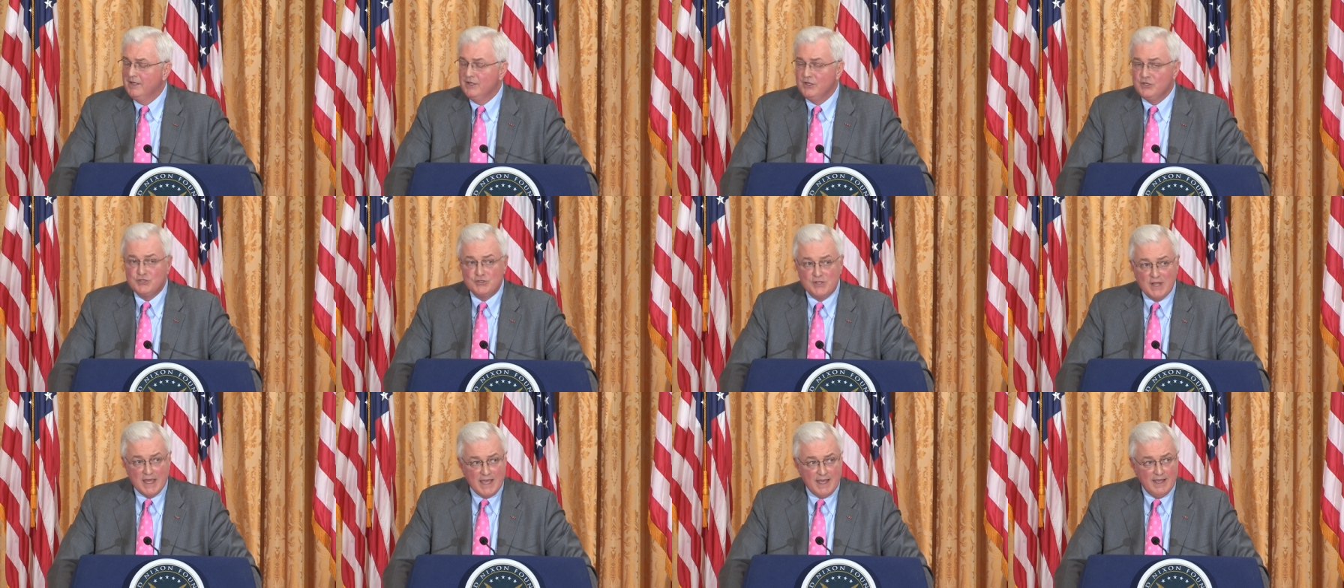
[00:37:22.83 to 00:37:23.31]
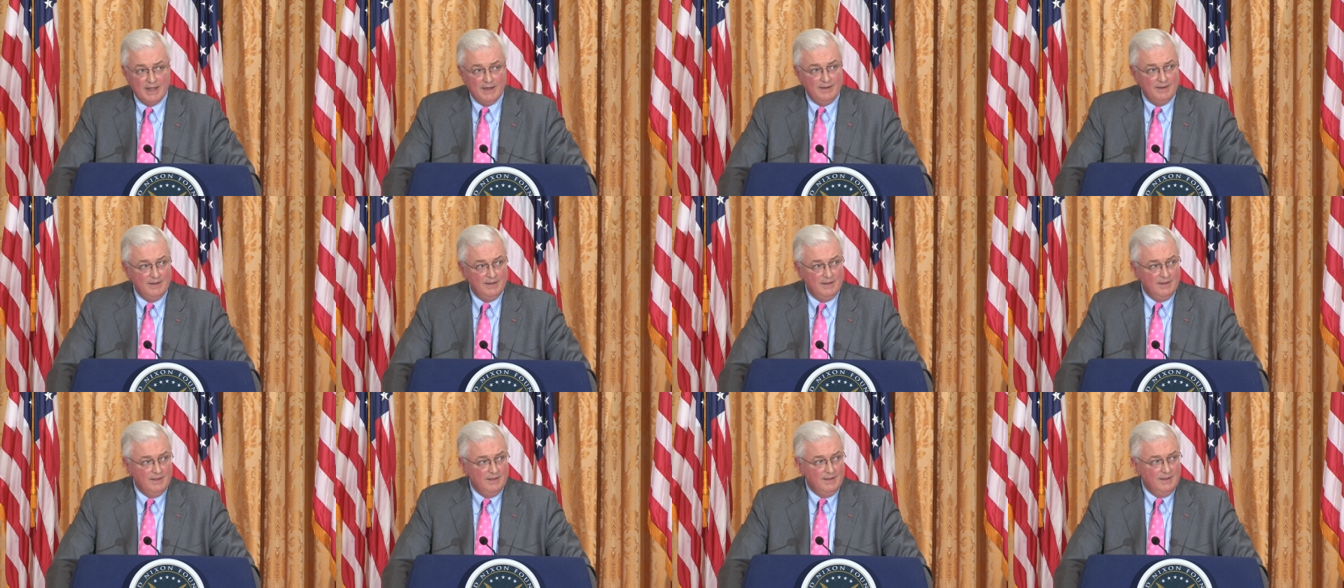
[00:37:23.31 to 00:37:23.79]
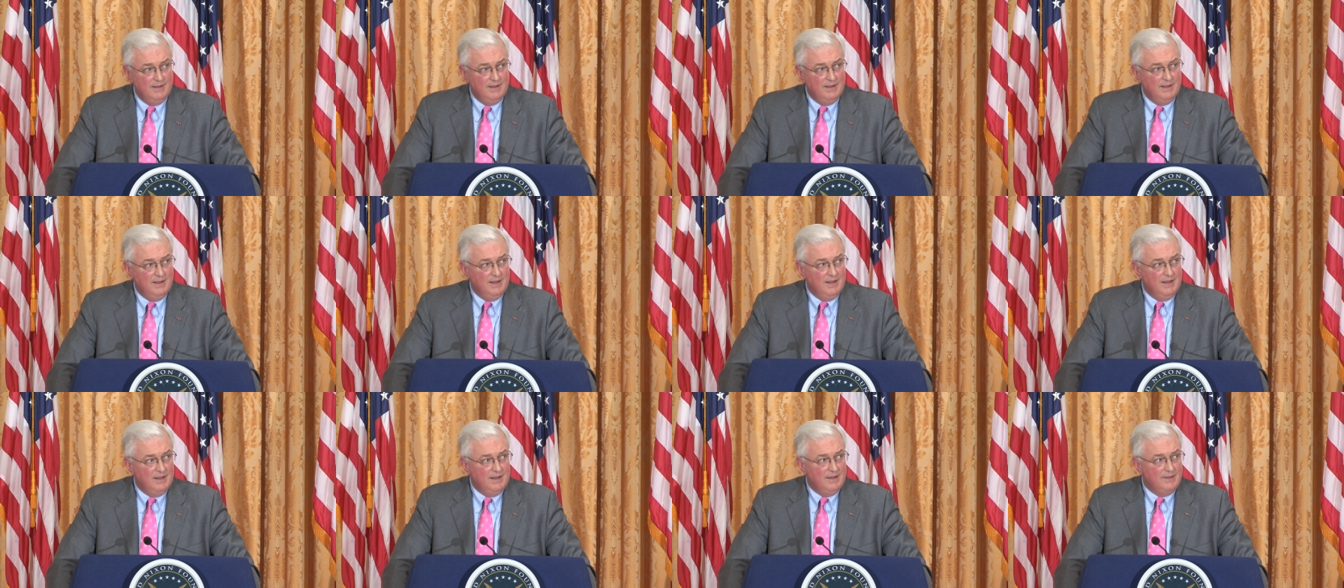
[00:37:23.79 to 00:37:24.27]
said
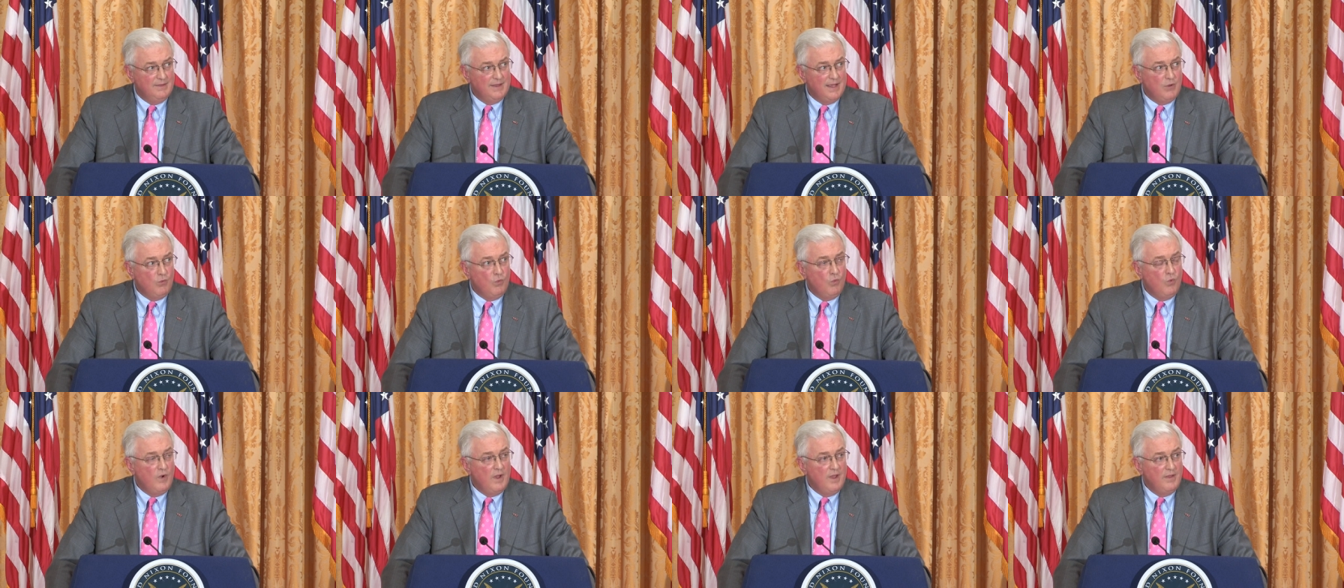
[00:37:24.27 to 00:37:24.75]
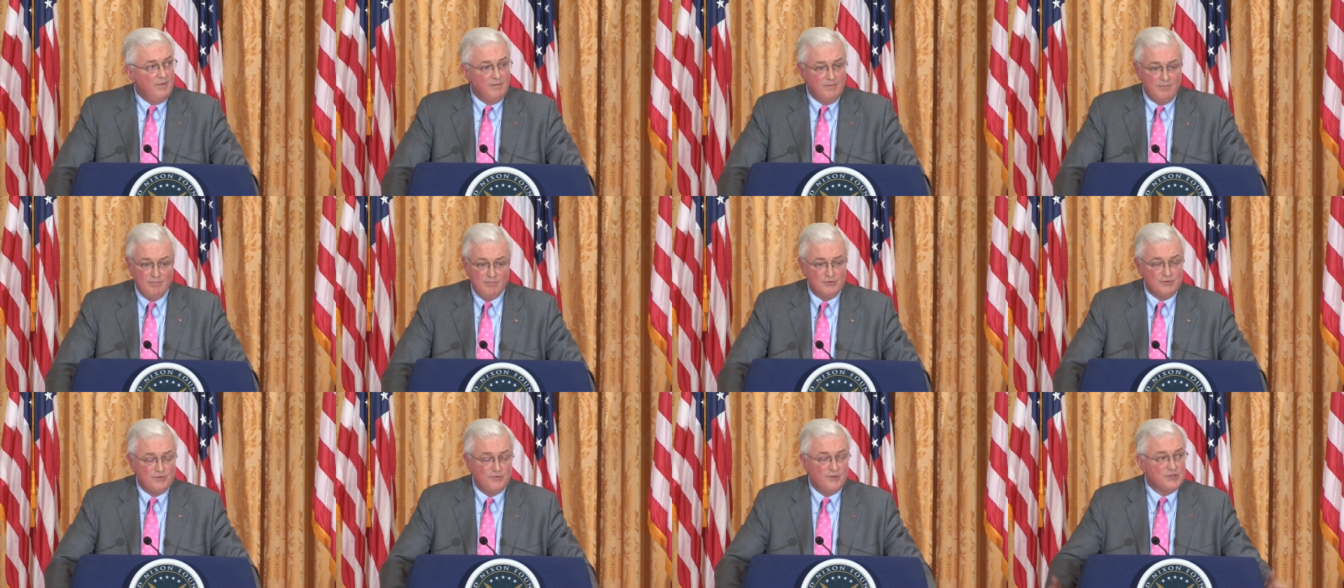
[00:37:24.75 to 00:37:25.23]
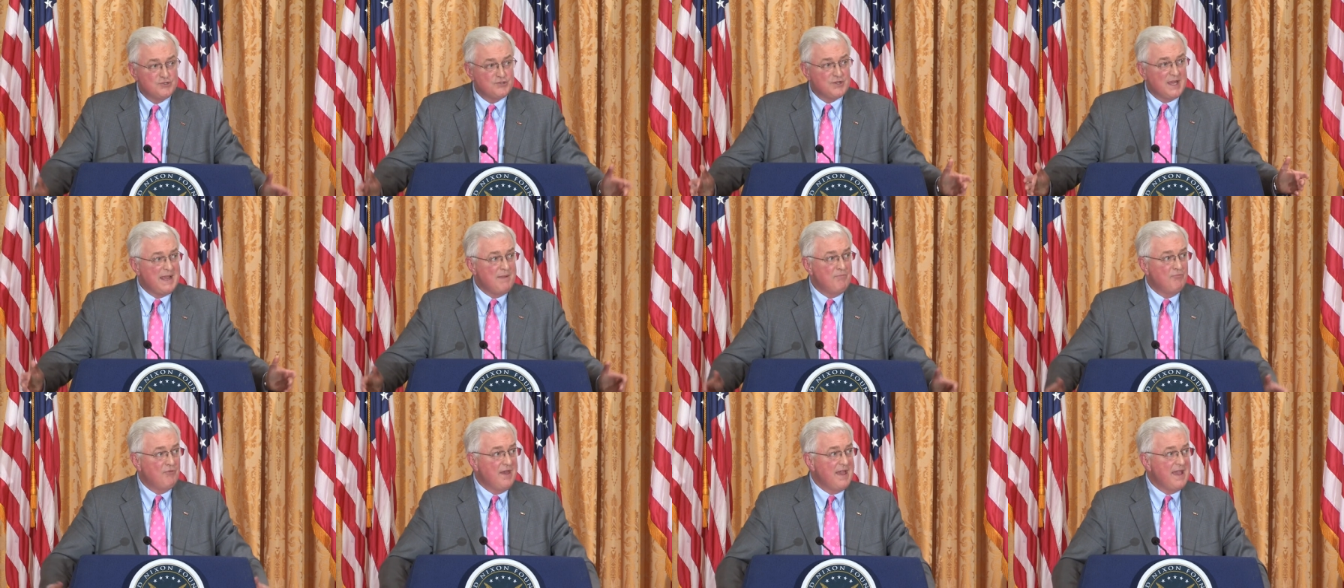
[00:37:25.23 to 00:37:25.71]
that we, the
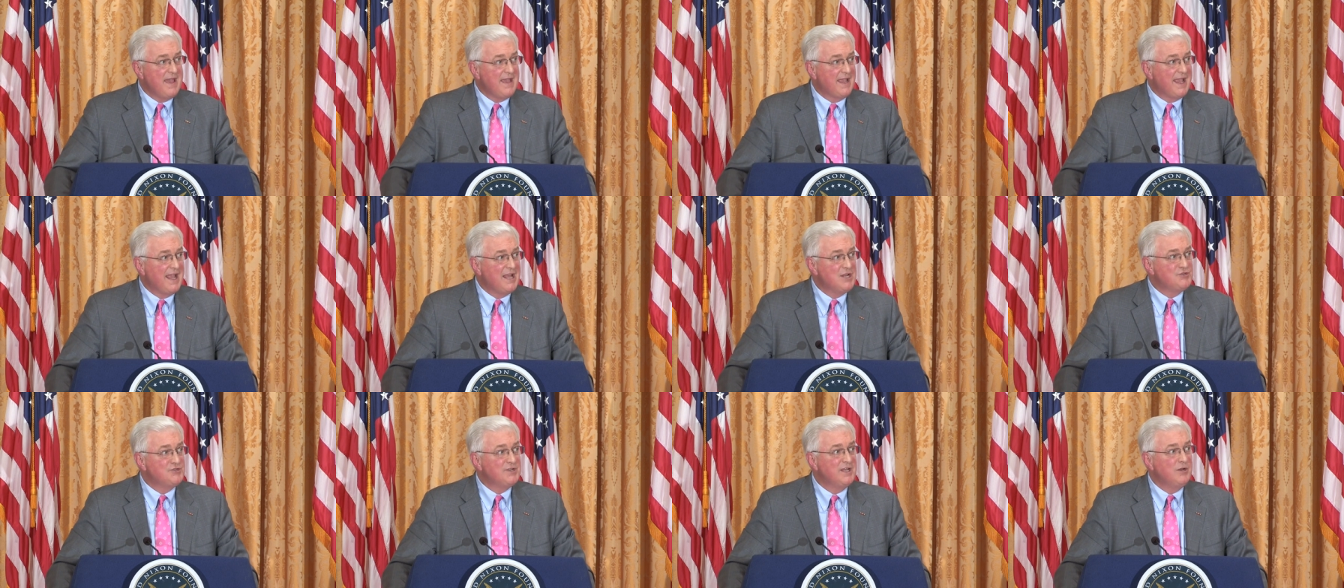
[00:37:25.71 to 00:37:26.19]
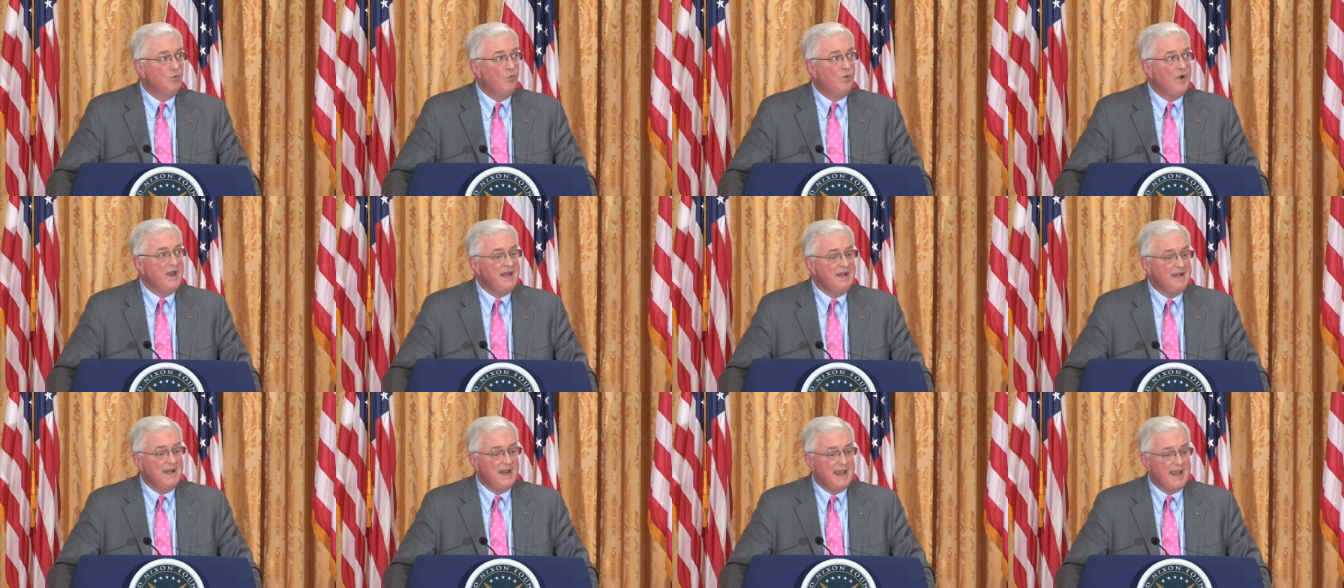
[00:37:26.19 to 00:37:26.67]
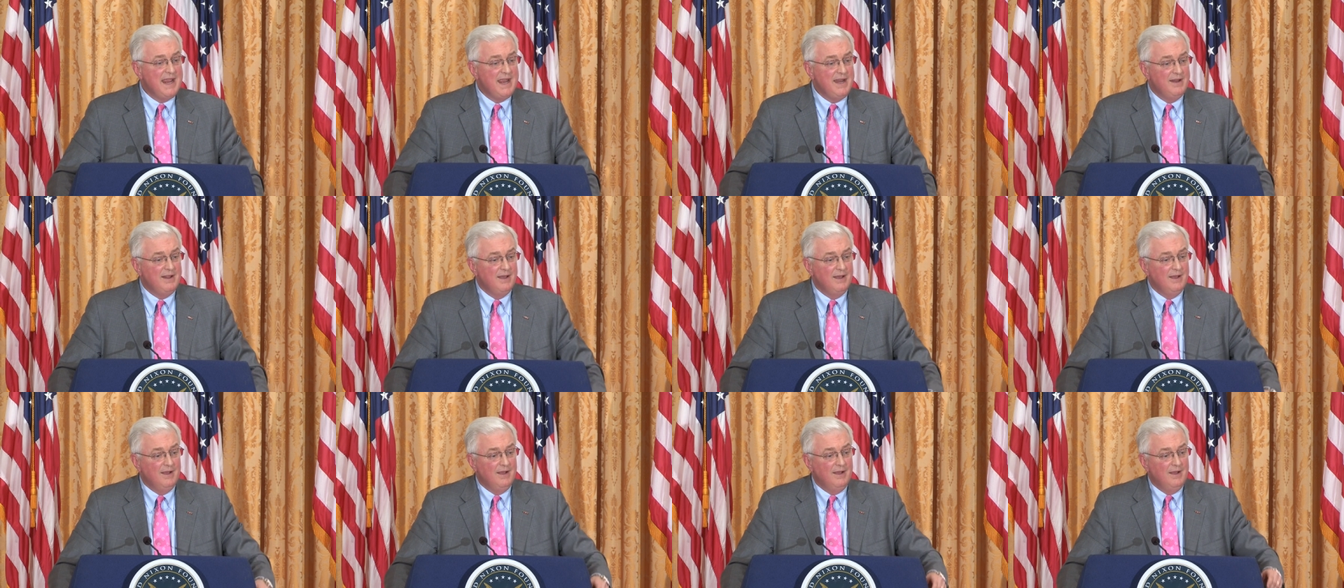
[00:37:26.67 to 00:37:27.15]
same thing and said we
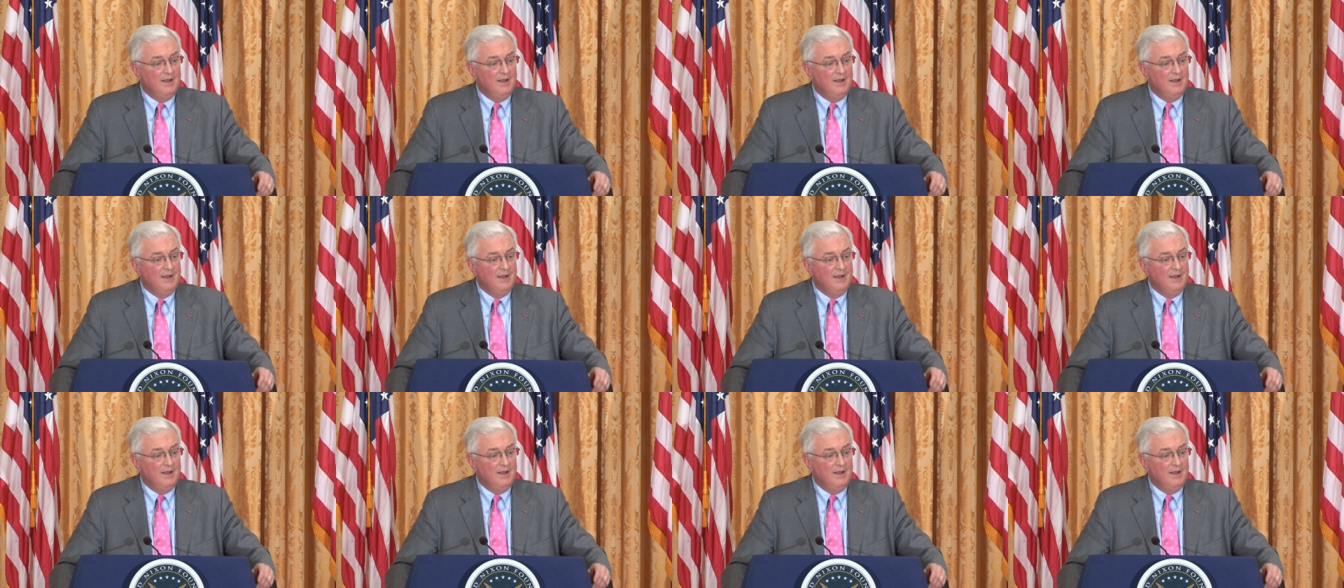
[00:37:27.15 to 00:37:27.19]
need